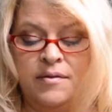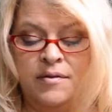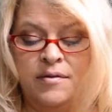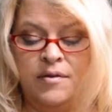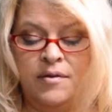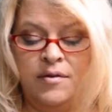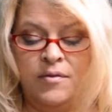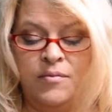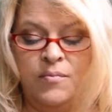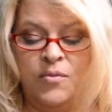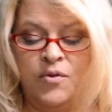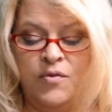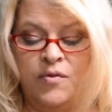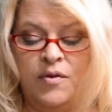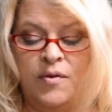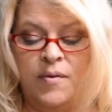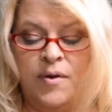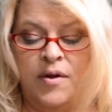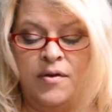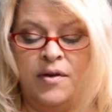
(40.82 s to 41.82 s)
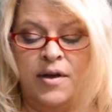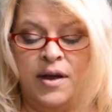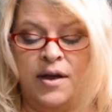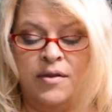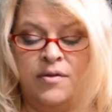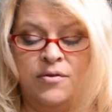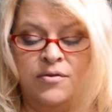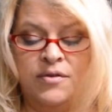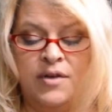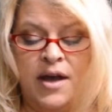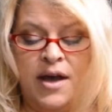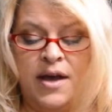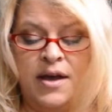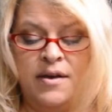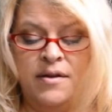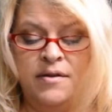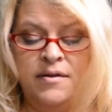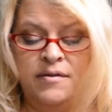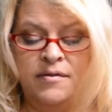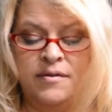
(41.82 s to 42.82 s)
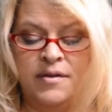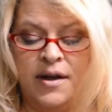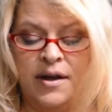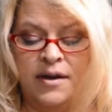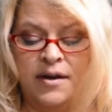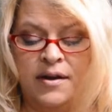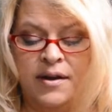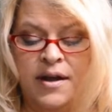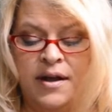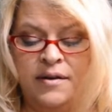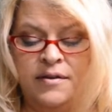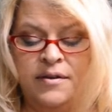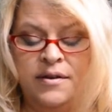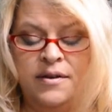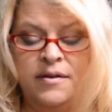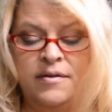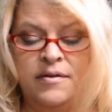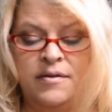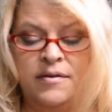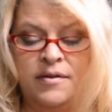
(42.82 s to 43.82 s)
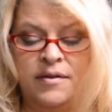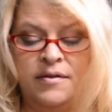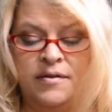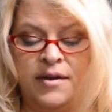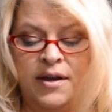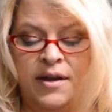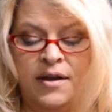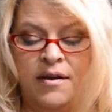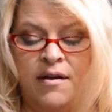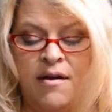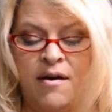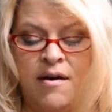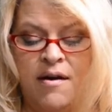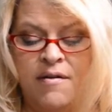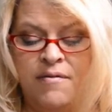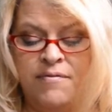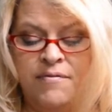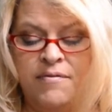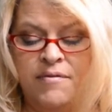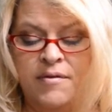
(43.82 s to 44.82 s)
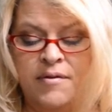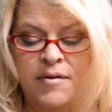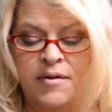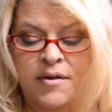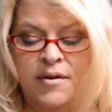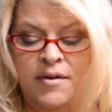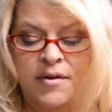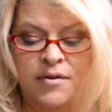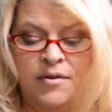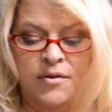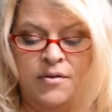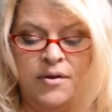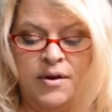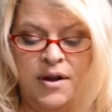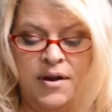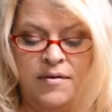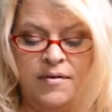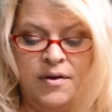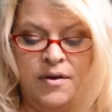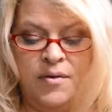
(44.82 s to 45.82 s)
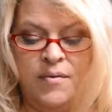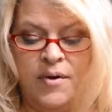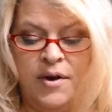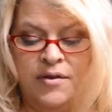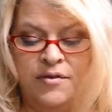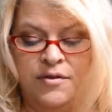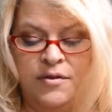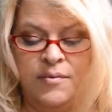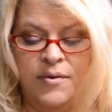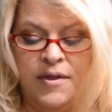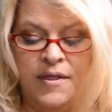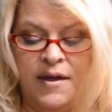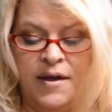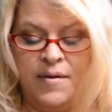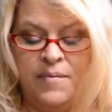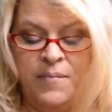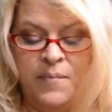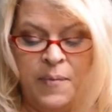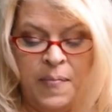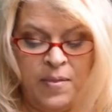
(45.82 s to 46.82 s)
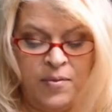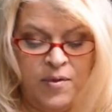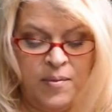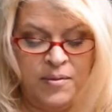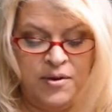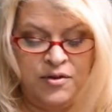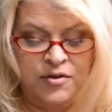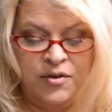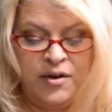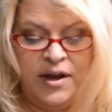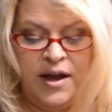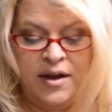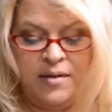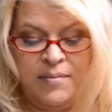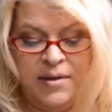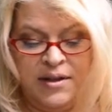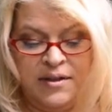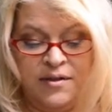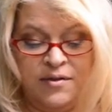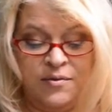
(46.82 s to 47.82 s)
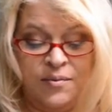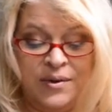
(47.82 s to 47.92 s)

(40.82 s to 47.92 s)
You can move it around to either side. It's not connected. You can take it off do whatever you want to with it. So I'm going to show you how to make this